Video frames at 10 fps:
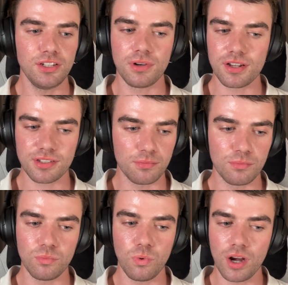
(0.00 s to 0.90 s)
you ask
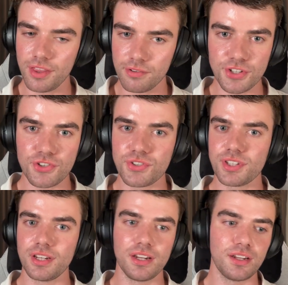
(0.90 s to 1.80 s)
them why they're
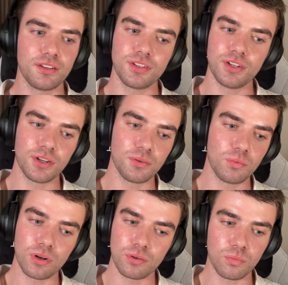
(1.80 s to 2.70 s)
interested in
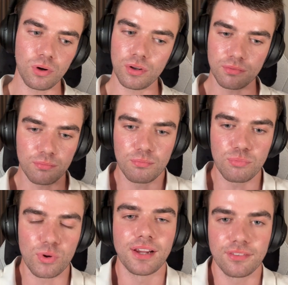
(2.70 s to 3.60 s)
it, what
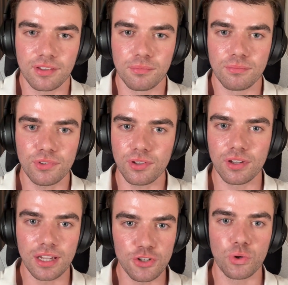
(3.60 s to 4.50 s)
brings them
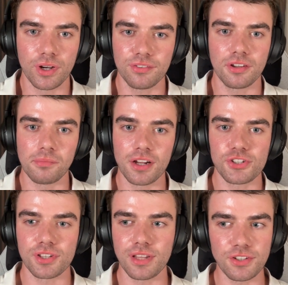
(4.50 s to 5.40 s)
to enjoy it so
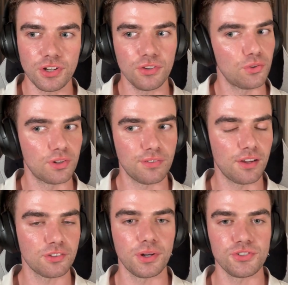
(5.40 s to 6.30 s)
much. And then you can sort of
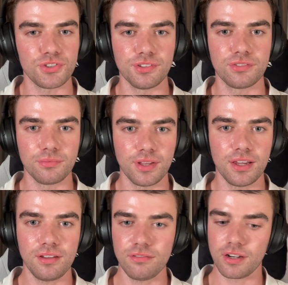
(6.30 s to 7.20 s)
ask questions from
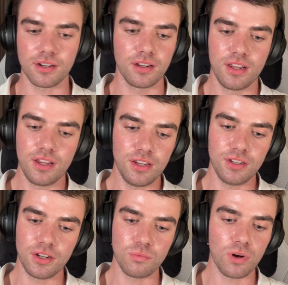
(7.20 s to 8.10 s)
there, right?
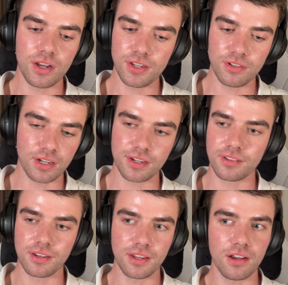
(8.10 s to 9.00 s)
Why you like
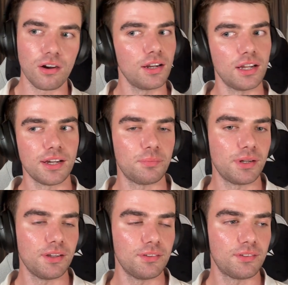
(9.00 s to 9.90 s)
skincare? I like
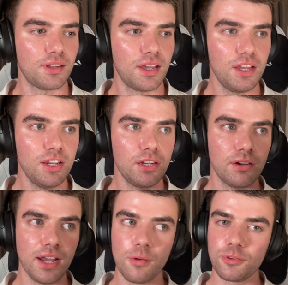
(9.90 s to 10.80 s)
because,
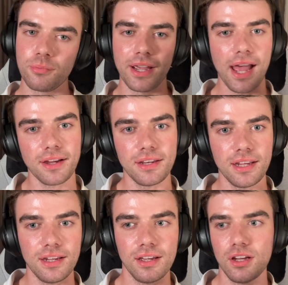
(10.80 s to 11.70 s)
it helps my
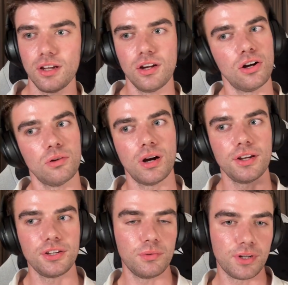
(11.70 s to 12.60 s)
acne. Or
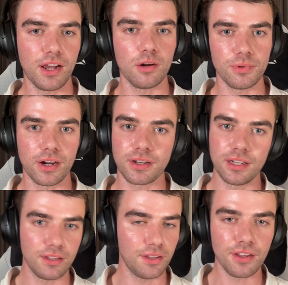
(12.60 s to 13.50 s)
why do you want to help your
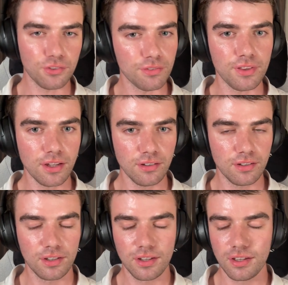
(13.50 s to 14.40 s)
acne? And that sort of thing.